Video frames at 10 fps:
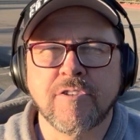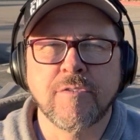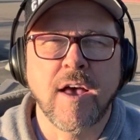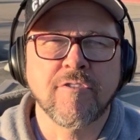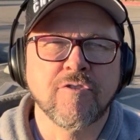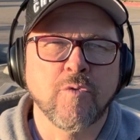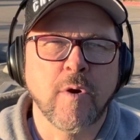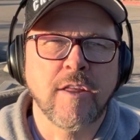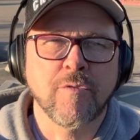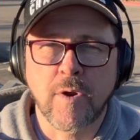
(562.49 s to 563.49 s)

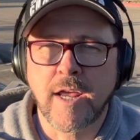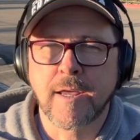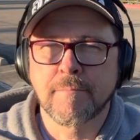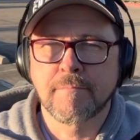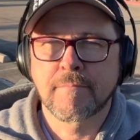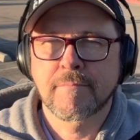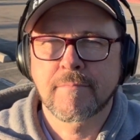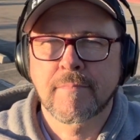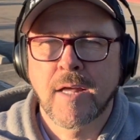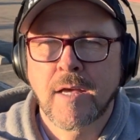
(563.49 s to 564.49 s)
2023.
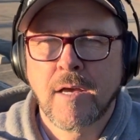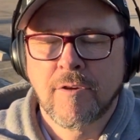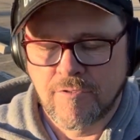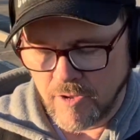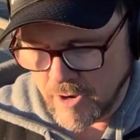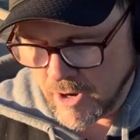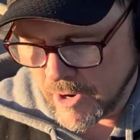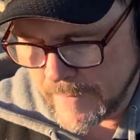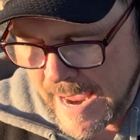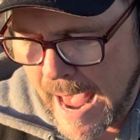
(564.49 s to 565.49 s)
So they're going
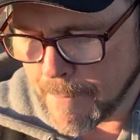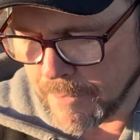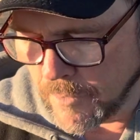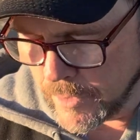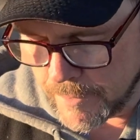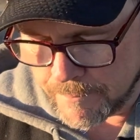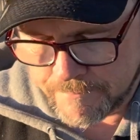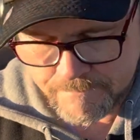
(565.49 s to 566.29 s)
to be happy with him.